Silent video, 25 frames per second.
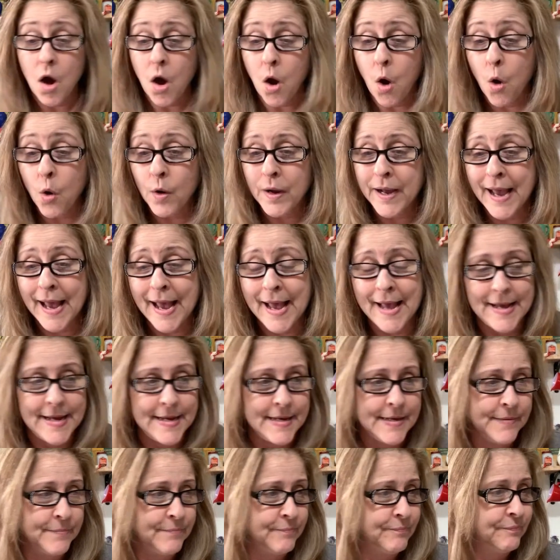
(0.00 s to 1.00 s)

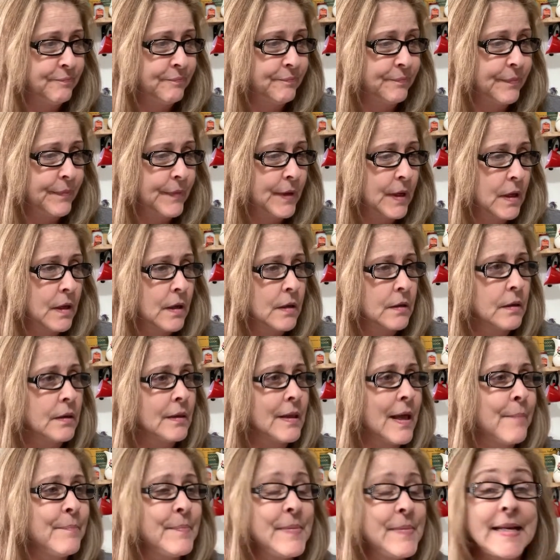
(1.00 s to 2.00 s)
Okay,
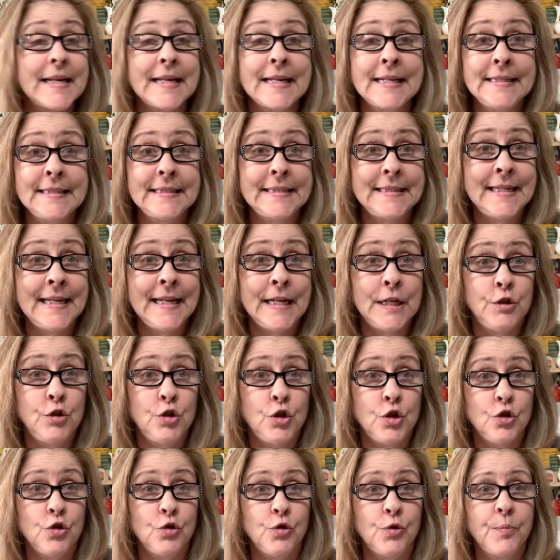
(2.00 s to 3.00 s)
let me
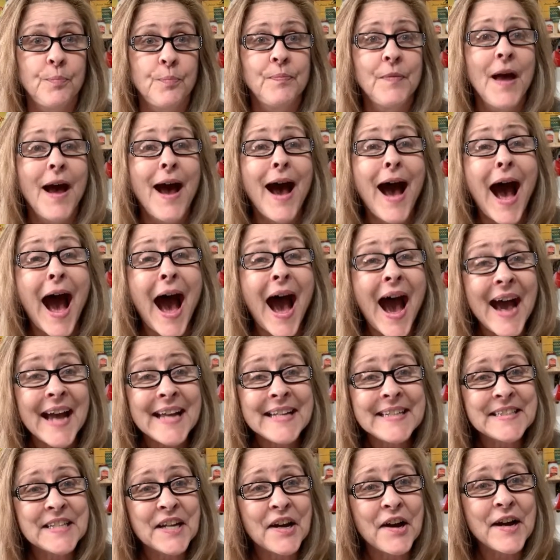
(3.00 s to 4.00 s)
continue.
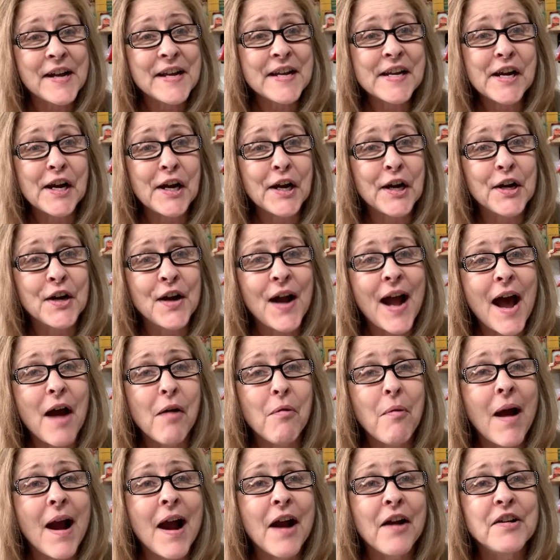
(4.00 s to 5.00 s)
Hi, Tiger.
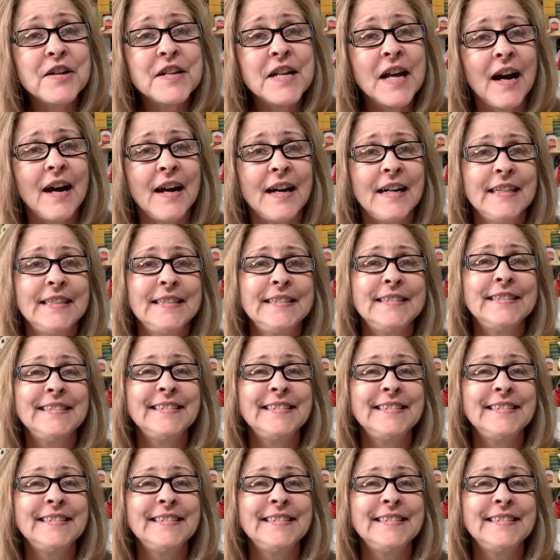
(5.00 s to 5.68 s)
How are ya?